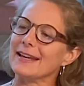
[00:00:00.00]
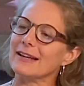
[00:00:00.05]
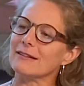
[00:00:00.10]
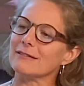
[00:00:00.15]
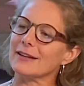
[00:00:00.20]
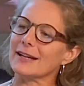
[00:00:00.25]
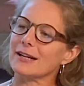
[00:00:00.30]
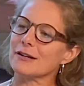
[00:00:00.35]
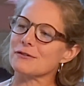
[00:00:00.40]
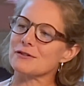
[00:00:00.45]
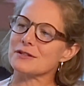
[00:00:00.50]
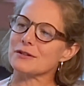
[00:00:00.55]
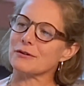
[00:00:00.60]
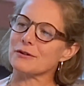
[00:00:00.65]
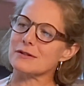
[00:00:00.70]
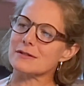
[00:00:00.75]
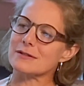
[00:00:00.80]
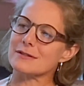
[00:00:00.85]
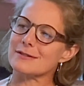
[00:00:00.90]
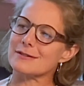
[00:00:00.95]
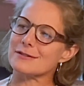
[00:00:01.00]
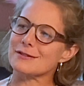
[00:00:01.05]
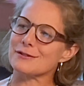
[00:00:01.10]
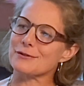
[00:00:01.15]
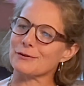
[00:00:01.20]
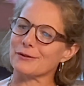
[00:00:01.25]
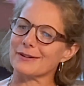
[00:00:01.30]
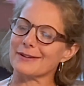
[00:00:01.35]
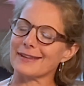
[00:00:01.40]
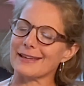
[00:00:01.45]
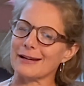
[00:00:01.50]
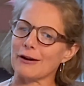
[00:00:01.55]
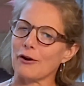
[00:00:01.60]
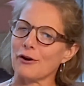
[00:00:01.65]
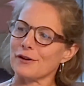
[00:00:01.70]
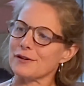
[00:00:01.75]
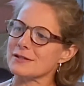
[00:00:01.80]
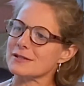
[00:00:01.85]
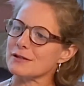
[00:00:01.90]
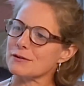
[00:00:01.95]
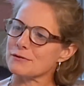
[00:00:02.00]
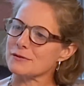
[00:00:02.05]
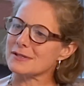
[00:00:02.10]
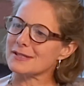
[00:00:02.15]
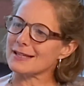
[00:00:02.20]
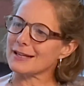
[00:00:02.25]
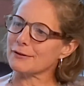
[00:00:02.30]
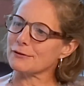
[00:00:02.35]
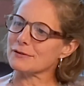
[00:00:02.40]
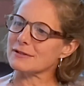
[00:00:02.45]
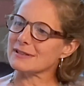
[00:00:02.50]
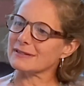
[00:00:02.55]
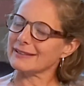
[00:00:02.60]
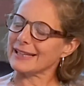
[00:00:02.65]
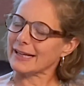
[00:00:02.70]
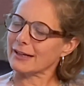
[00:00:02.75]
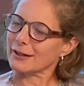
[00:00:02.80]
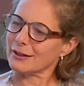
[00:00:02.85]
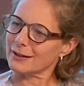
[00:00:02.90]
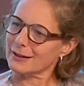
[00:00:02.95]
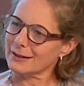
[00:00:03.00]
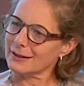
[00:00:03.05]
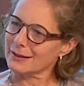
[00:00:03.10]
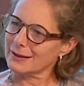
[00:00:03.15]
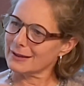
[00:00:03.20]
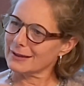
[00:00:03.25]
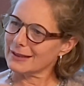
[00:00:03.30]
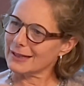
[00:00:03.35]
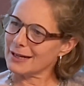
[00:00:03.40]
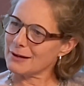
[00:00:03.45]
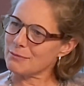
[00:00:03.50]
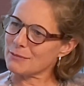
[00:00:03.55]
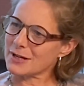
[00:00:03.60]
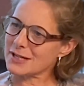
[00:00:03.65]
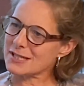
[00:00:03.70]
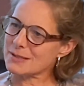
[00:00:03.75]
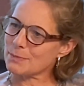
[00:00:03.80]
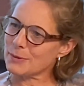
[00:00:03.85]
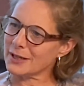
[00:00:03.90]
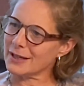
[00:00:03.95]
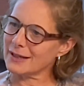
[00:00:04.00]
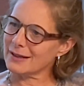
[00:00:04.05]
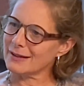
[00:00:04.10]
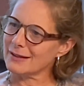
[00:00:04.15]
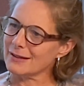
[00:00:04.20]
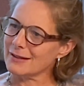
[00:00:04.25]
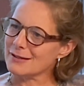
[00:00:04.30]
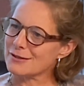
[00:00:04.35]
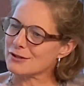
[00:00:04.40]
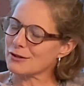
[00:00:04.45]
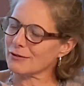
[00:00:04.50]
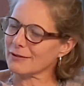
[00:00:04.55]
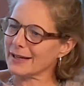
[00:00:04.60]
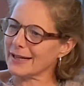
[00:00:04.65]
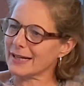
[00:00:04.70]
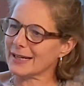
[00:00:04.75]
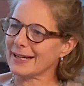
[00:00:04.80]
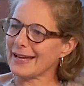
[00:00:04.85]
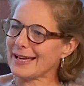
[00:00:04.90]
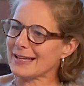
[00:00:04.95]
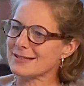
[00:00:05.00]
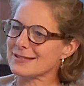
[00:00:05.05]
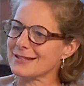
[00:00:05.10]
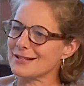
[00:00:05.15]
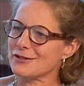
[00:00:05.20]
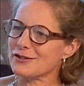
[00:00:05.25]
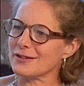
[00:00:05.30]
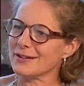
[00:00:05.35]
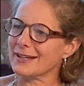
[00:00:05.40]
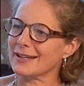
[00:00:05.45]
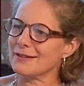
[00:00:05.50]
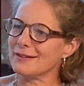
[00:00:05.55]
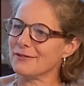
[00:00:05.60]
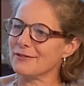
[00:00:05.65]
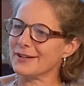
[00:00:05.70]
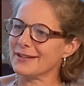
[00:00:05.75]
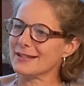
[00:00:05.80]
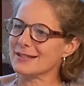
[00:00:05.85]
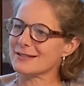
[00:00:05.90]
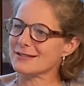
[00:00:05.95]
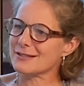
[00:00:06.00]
I, a liquor store? Is it a store that also sells liquor? It must be. So like gas station convenience